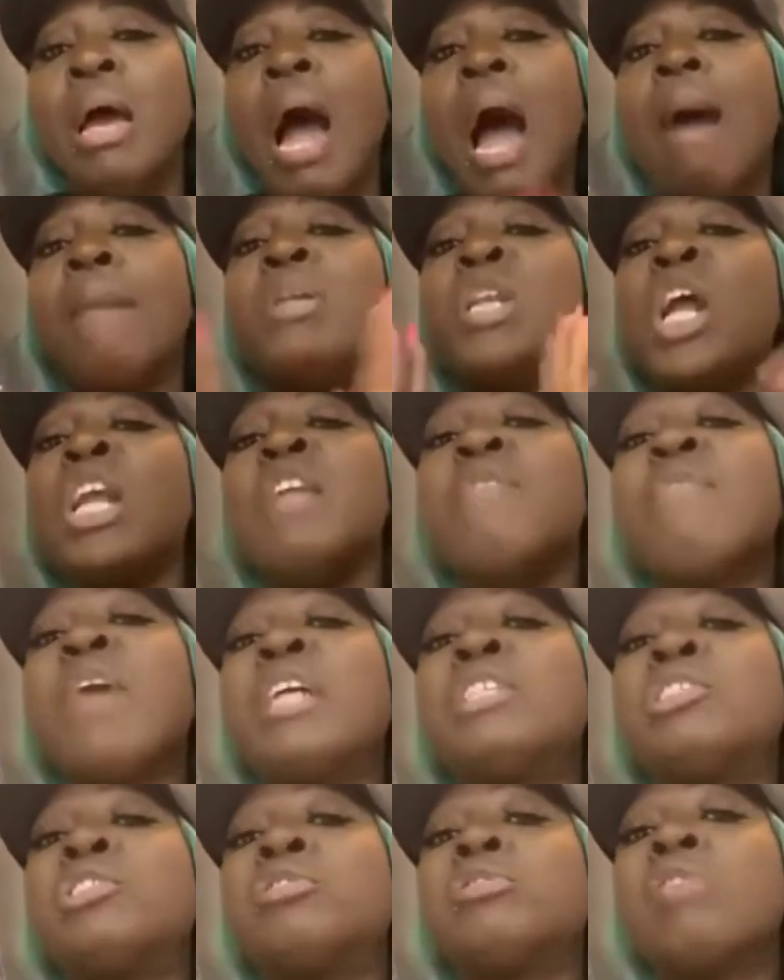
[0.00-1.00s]
And me no lift a
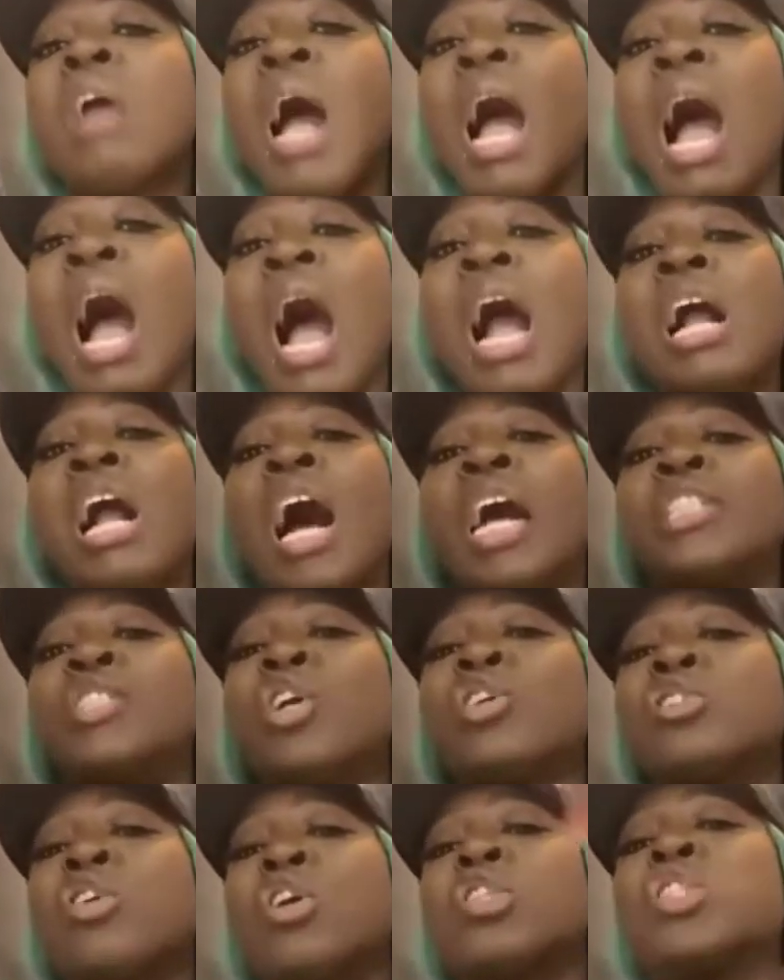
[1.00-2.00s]
straw, and God
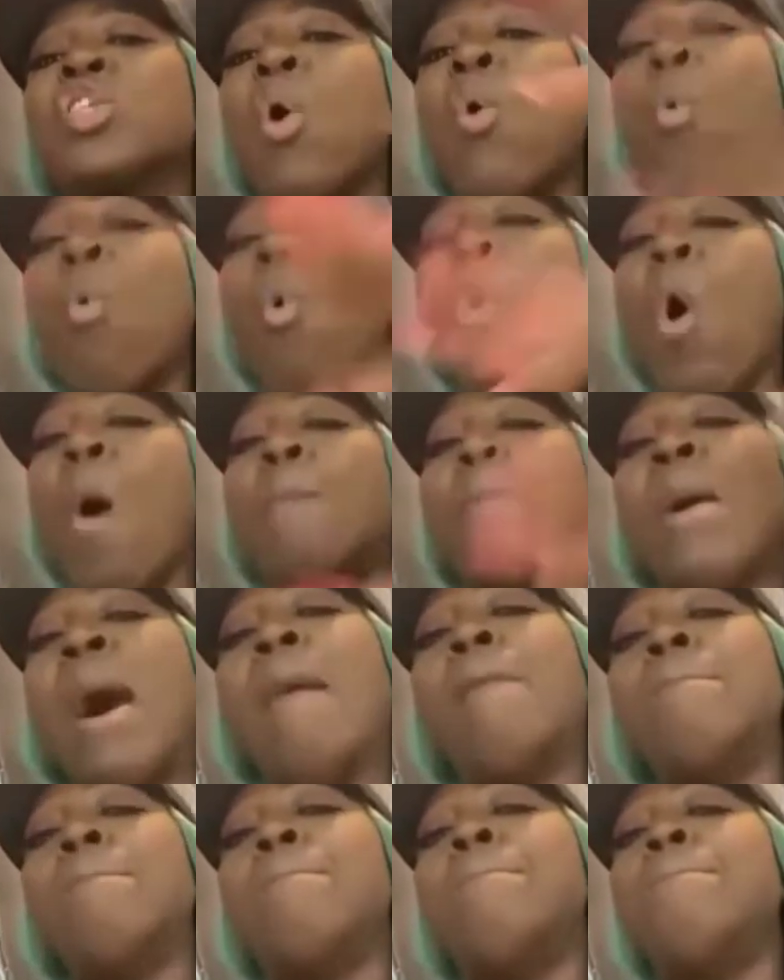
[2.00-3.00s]
just go so whoop
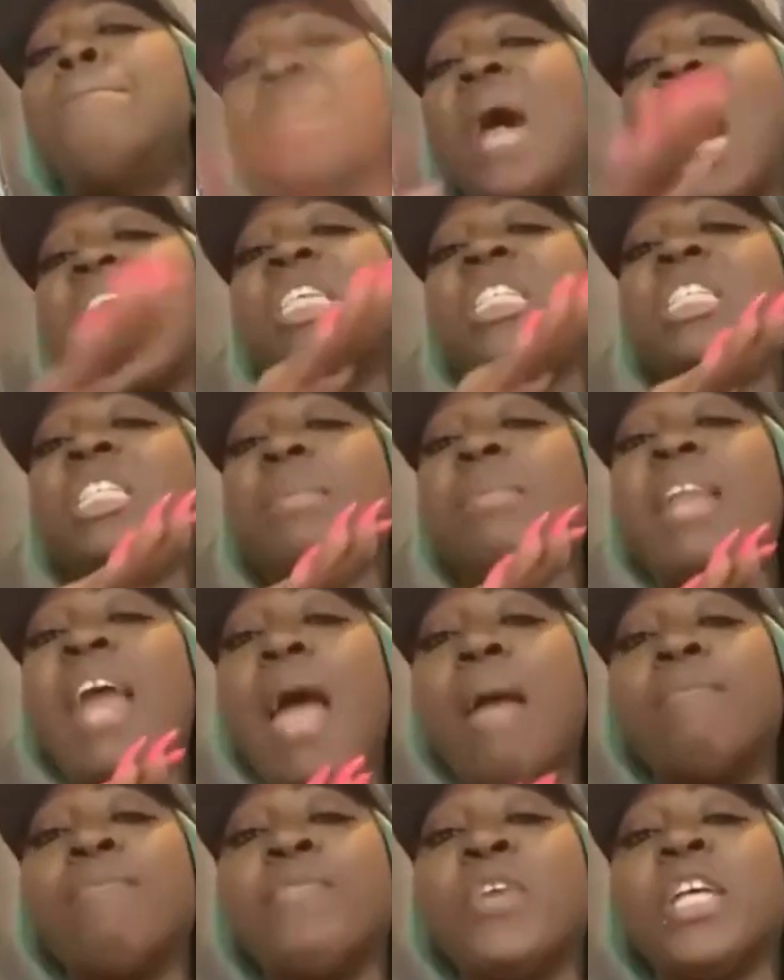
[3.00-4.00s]
and box him in
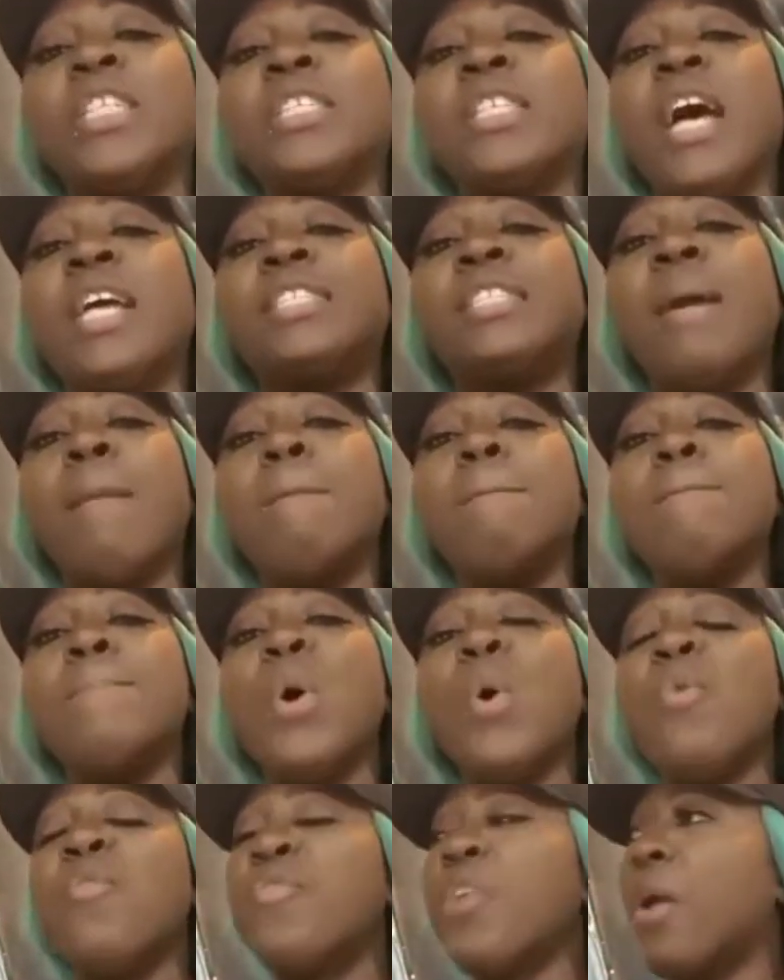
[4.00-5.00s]
him face and say,
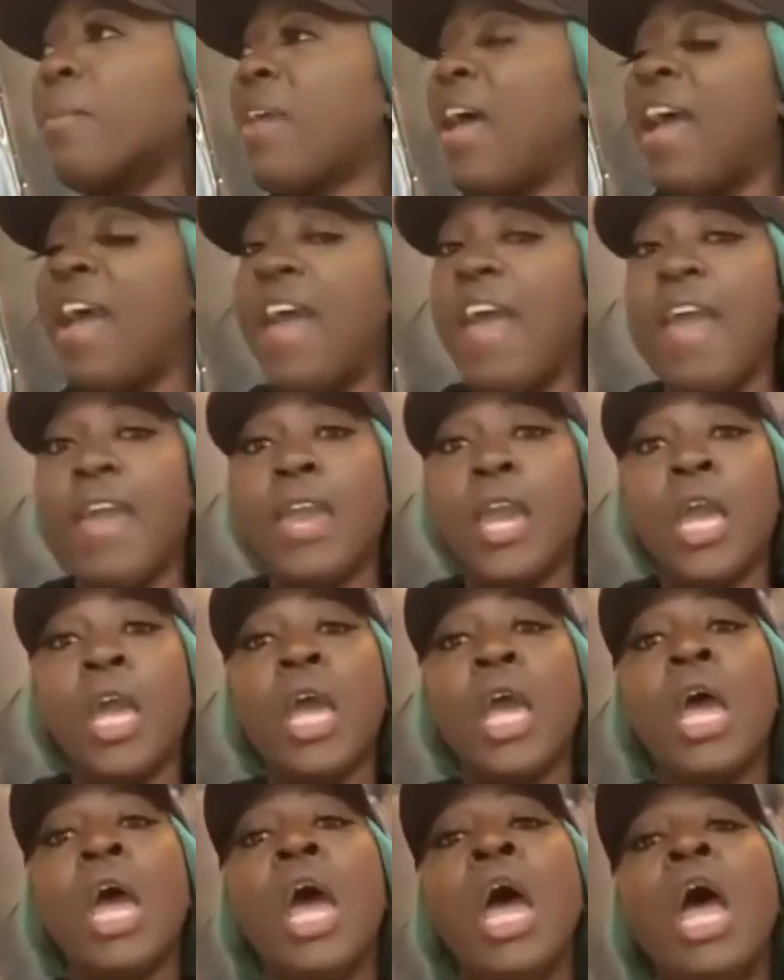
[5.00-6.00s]
move your, hey.
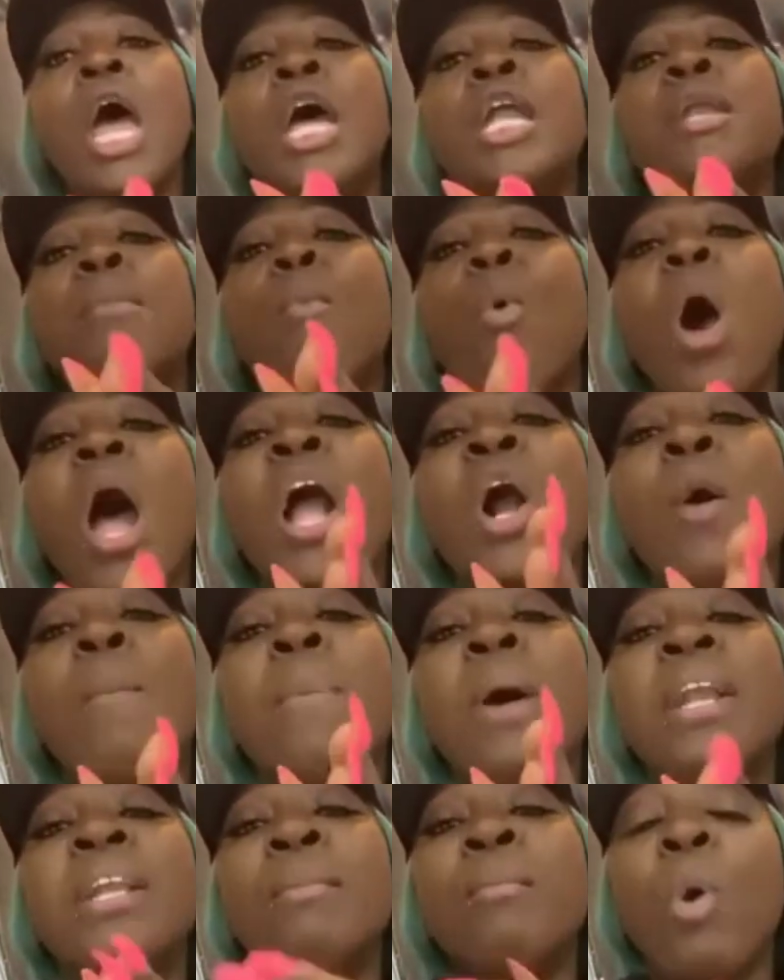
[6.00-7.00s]
The boy go
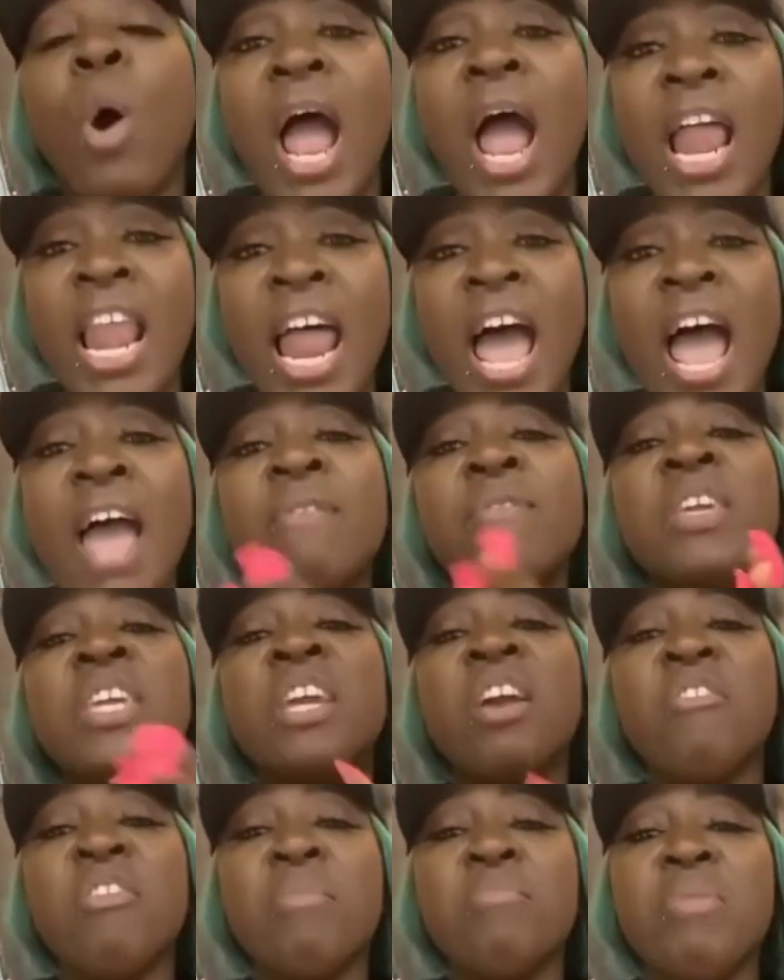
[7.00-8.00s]
pan the boy life.
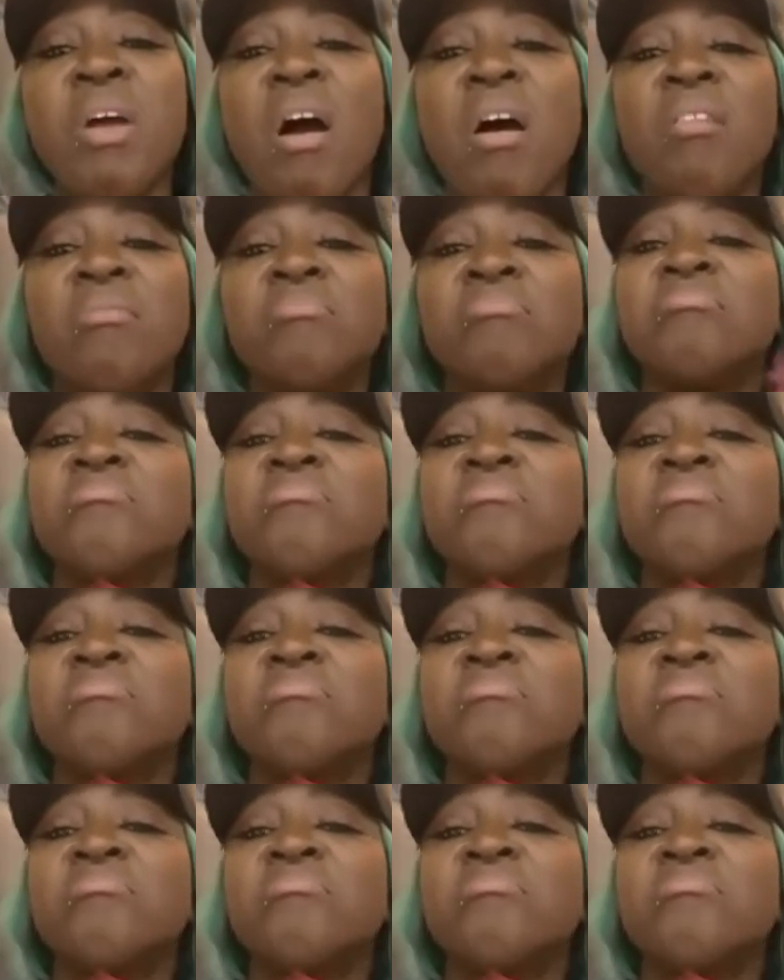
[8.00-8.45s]
Hear him now?